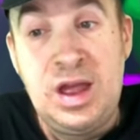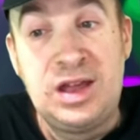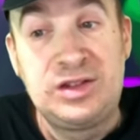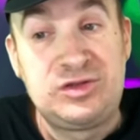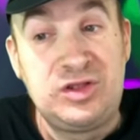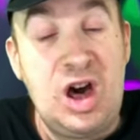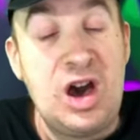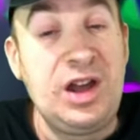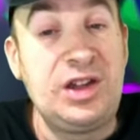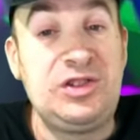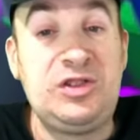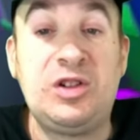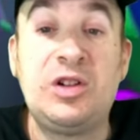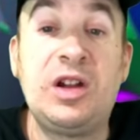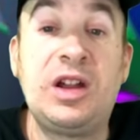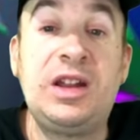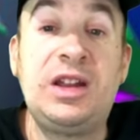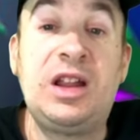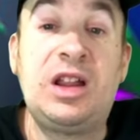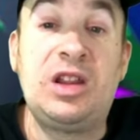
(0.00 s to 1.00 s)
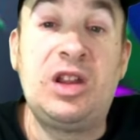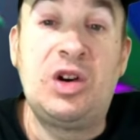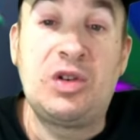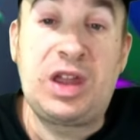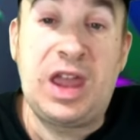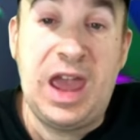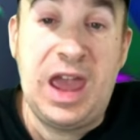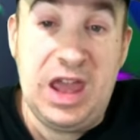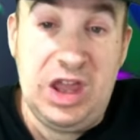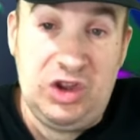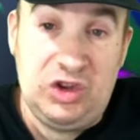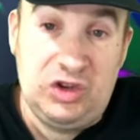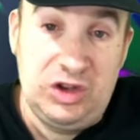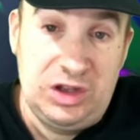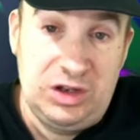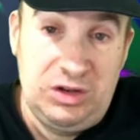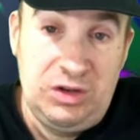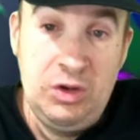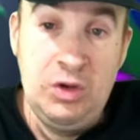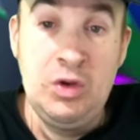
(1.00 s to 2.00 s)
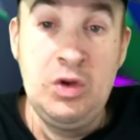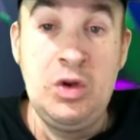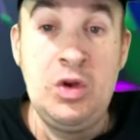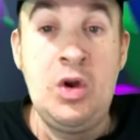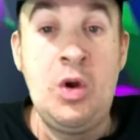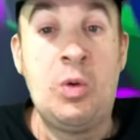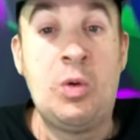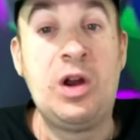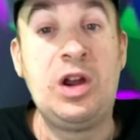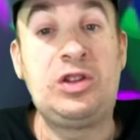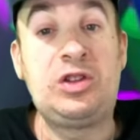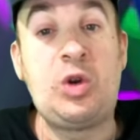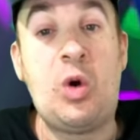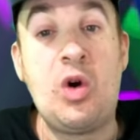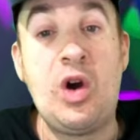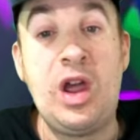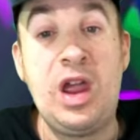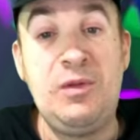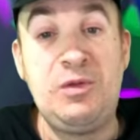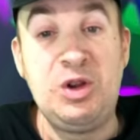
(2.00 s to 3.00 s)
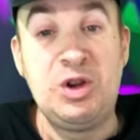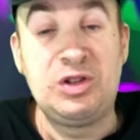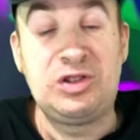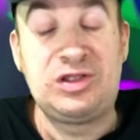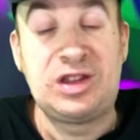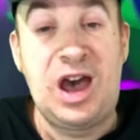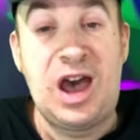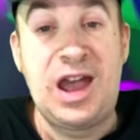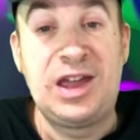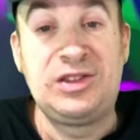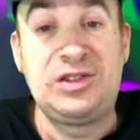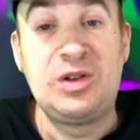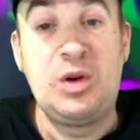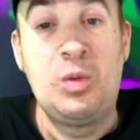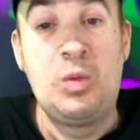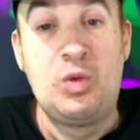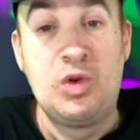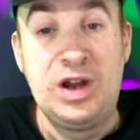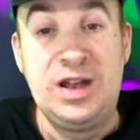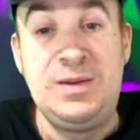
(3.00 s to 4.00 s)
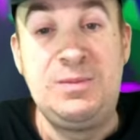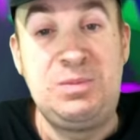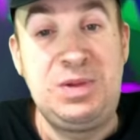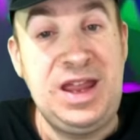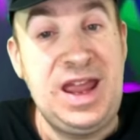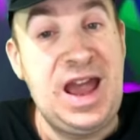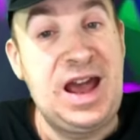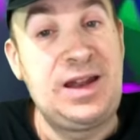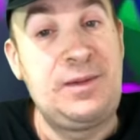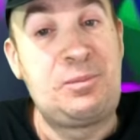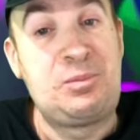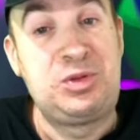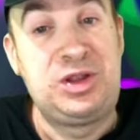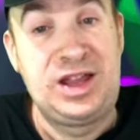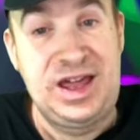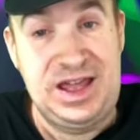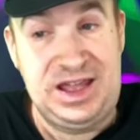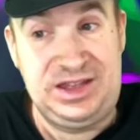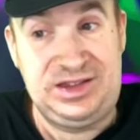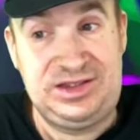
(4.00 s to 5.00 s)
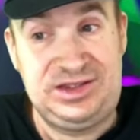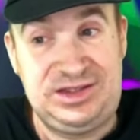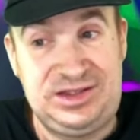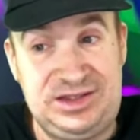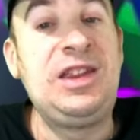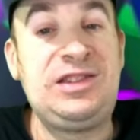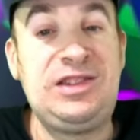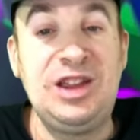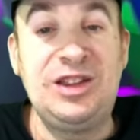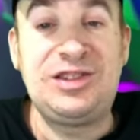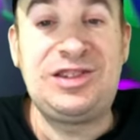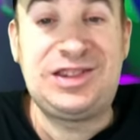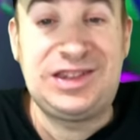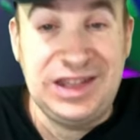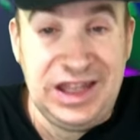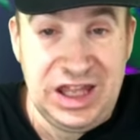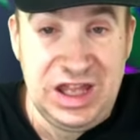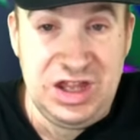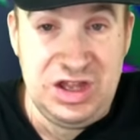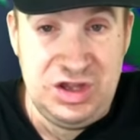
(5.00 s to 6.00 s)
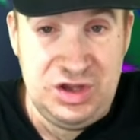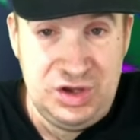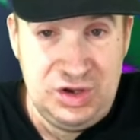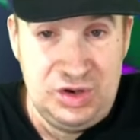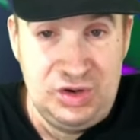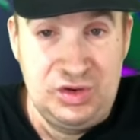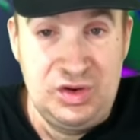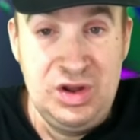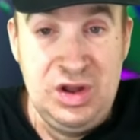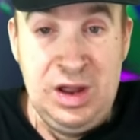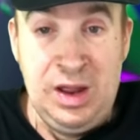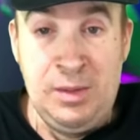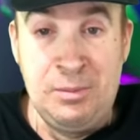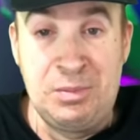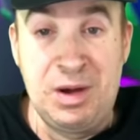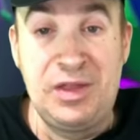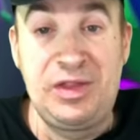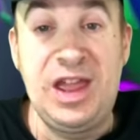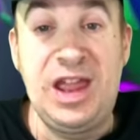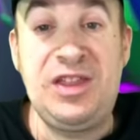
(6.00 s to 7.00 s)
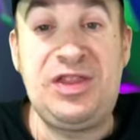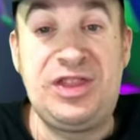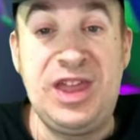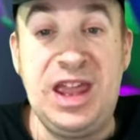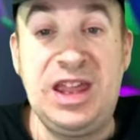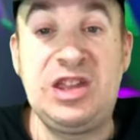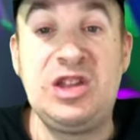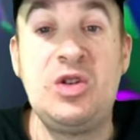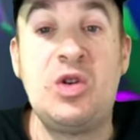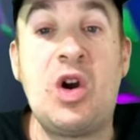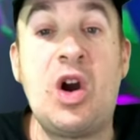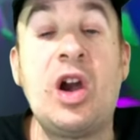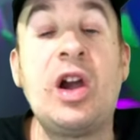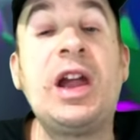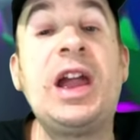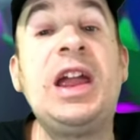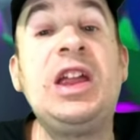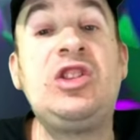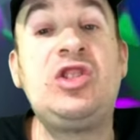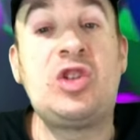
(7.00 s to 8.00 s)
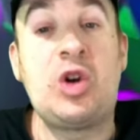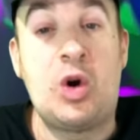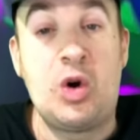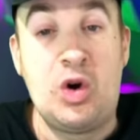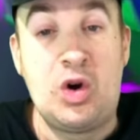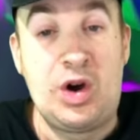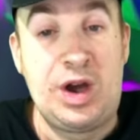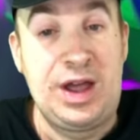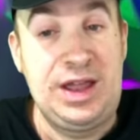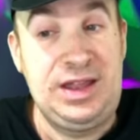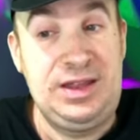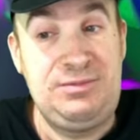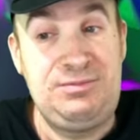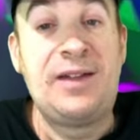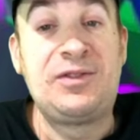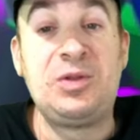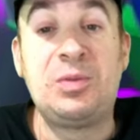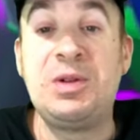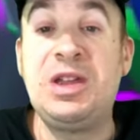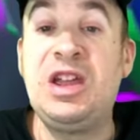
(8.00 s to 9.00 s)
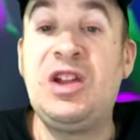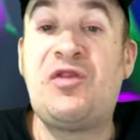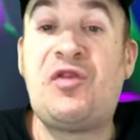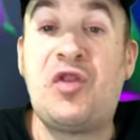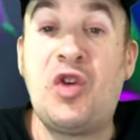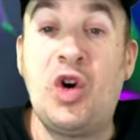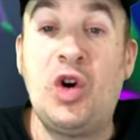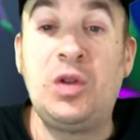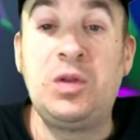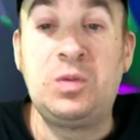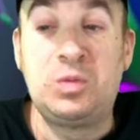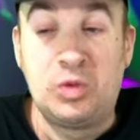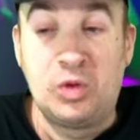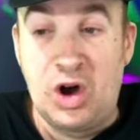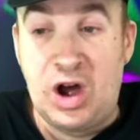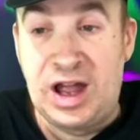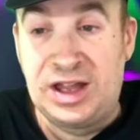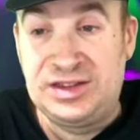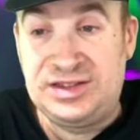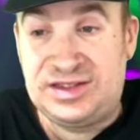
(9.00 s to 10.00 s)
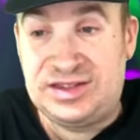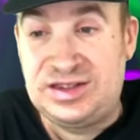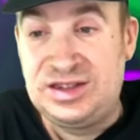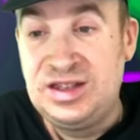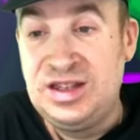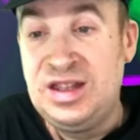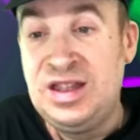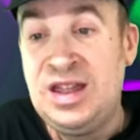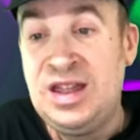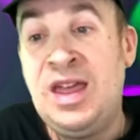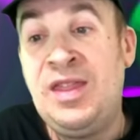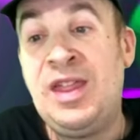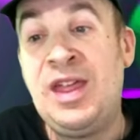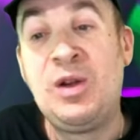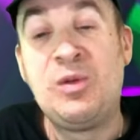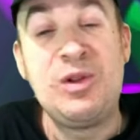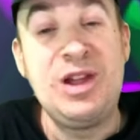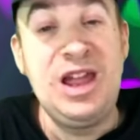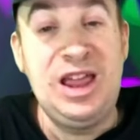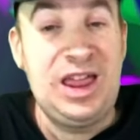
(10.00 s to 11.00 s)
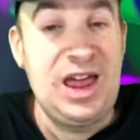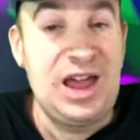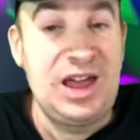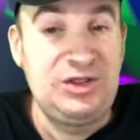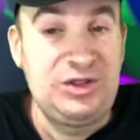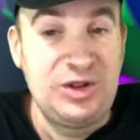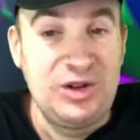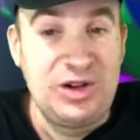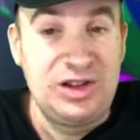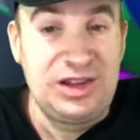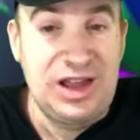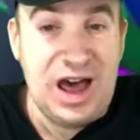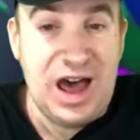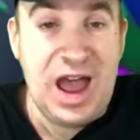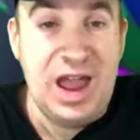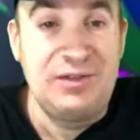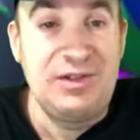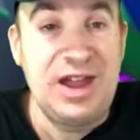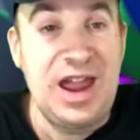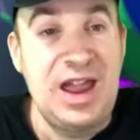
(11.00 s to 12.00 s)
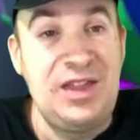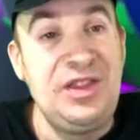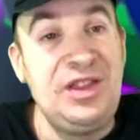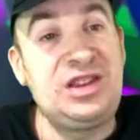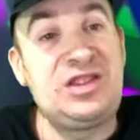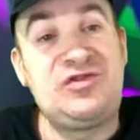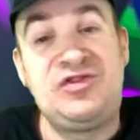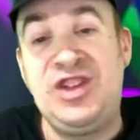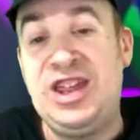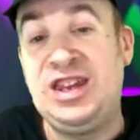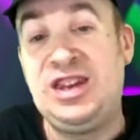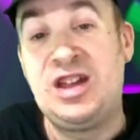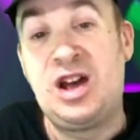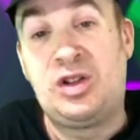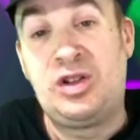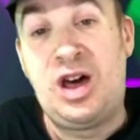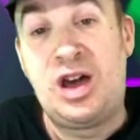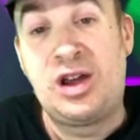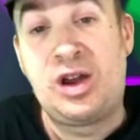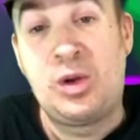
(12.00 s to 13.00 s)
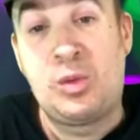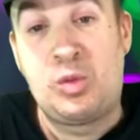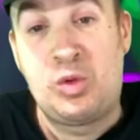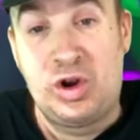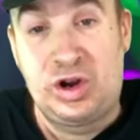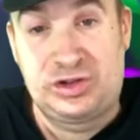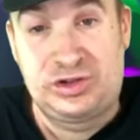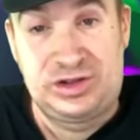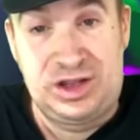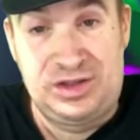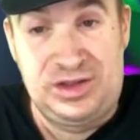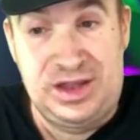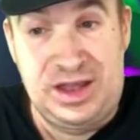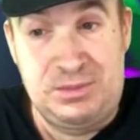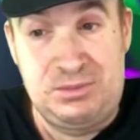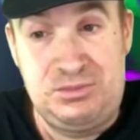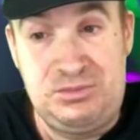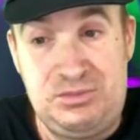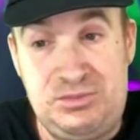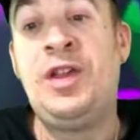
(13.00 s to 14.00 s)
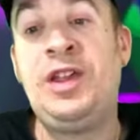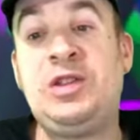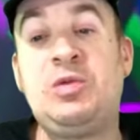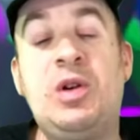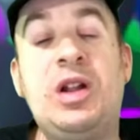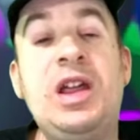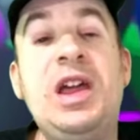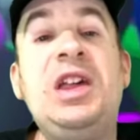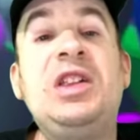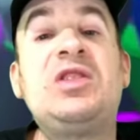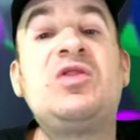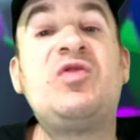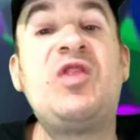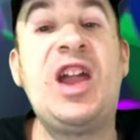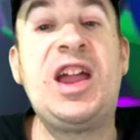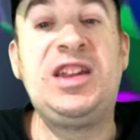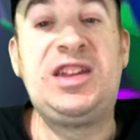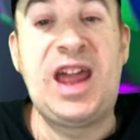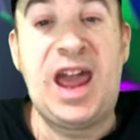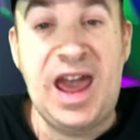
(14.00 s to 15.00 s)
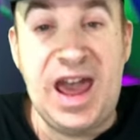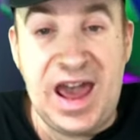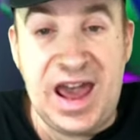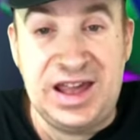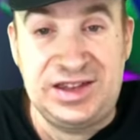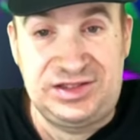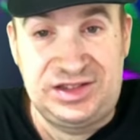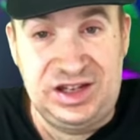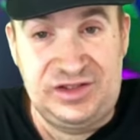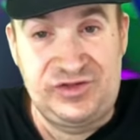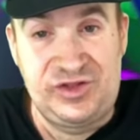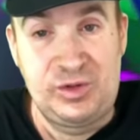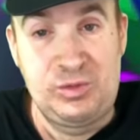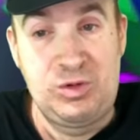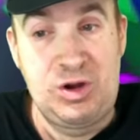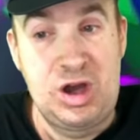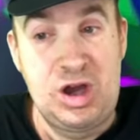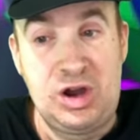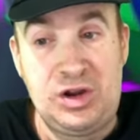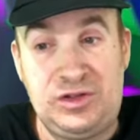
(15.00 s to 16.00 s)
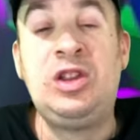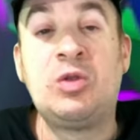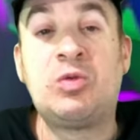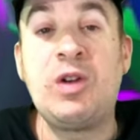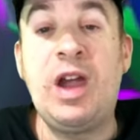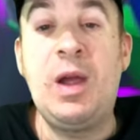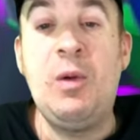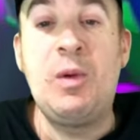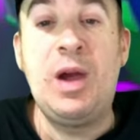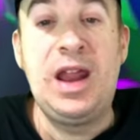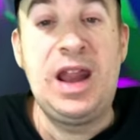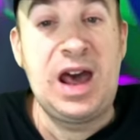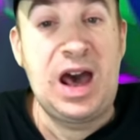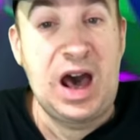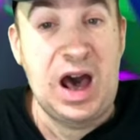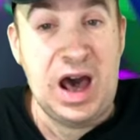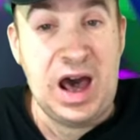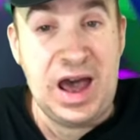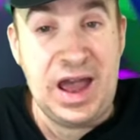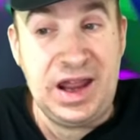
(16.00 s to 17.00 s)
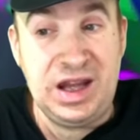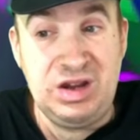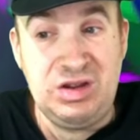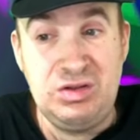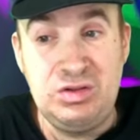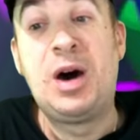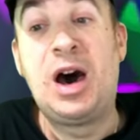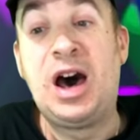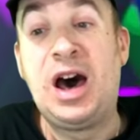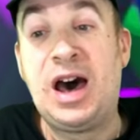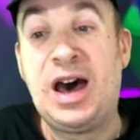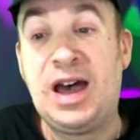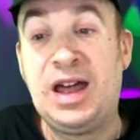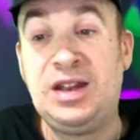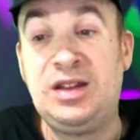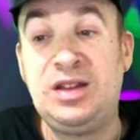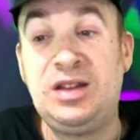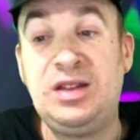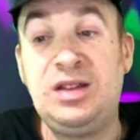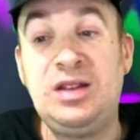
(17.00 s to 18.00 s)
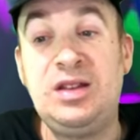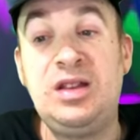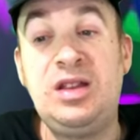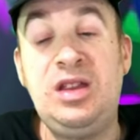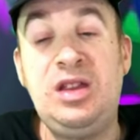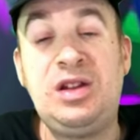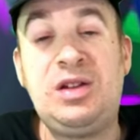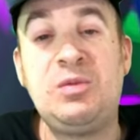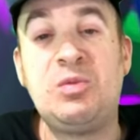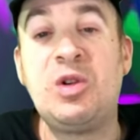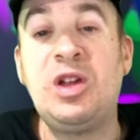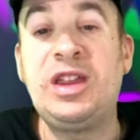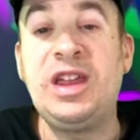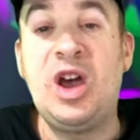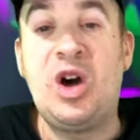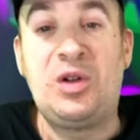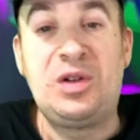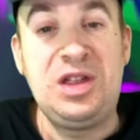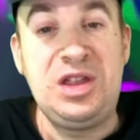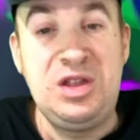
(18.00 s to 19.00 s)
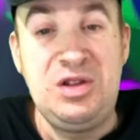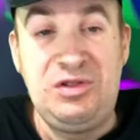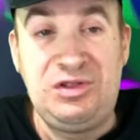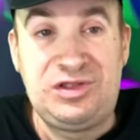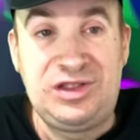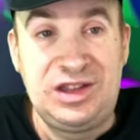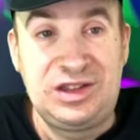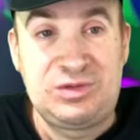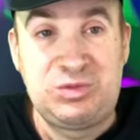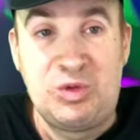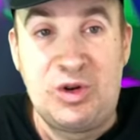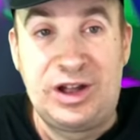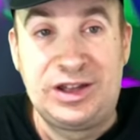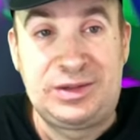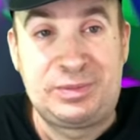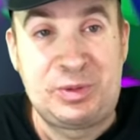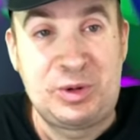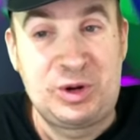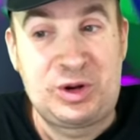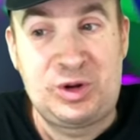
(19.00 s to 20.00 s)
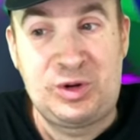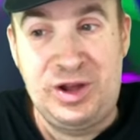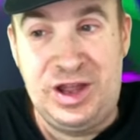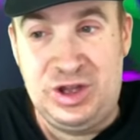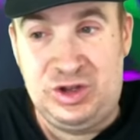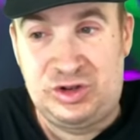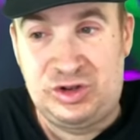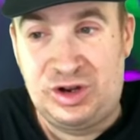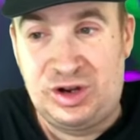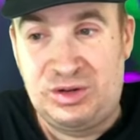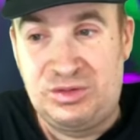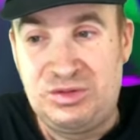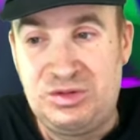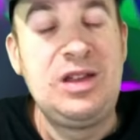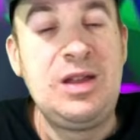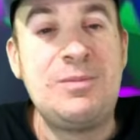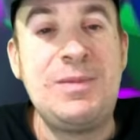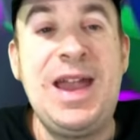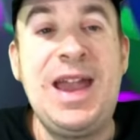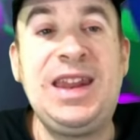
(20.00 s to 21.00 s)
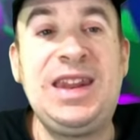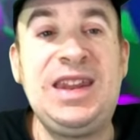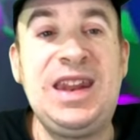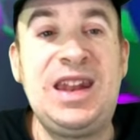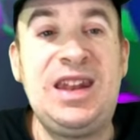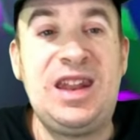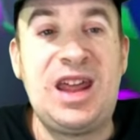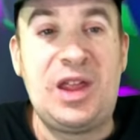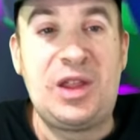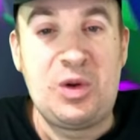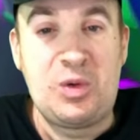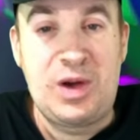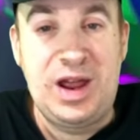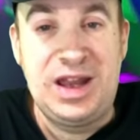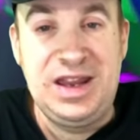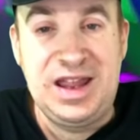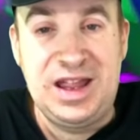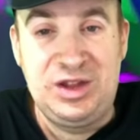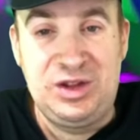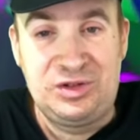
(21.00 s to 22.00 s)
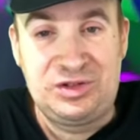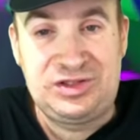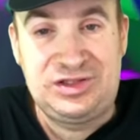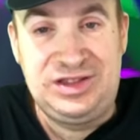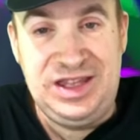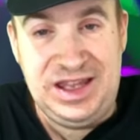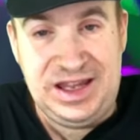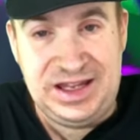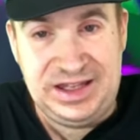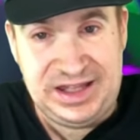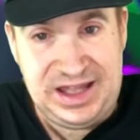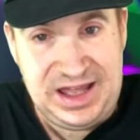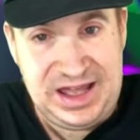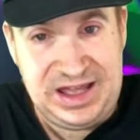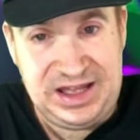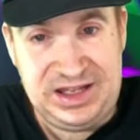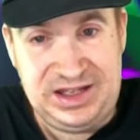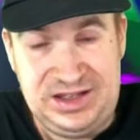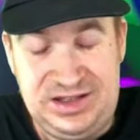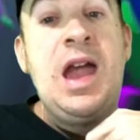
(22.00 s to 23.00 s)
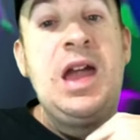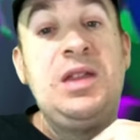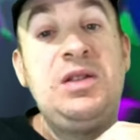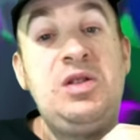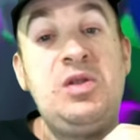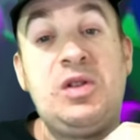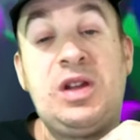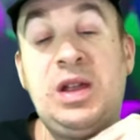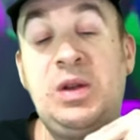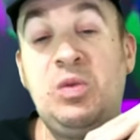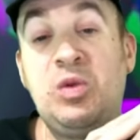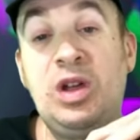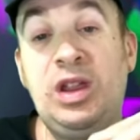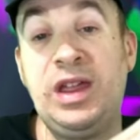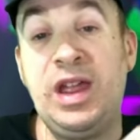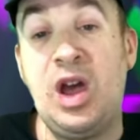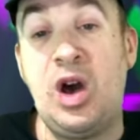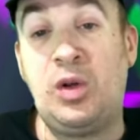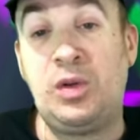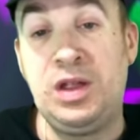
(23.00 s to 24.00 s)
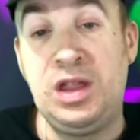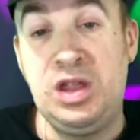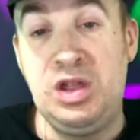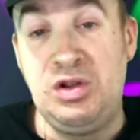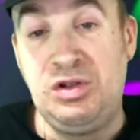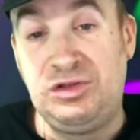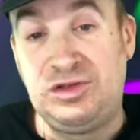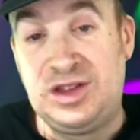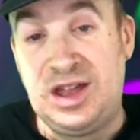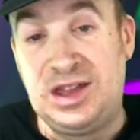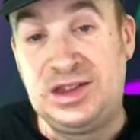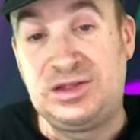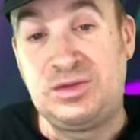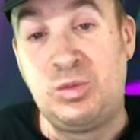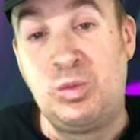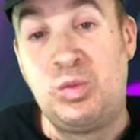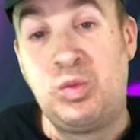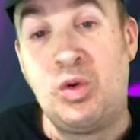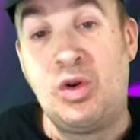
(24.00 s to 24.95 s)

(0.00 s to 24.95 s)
as long as you're in a location where a toy of your size wouldn't be out of place. They still see you, but they think you are a toy. After being fooled once, they realize you're alive, and this feat no longer works on them. This one is fantastic for rogues. It's a great way to hide, but you can really only use this once per creature, so you may need another way to get your sneak attack. And you can really only use this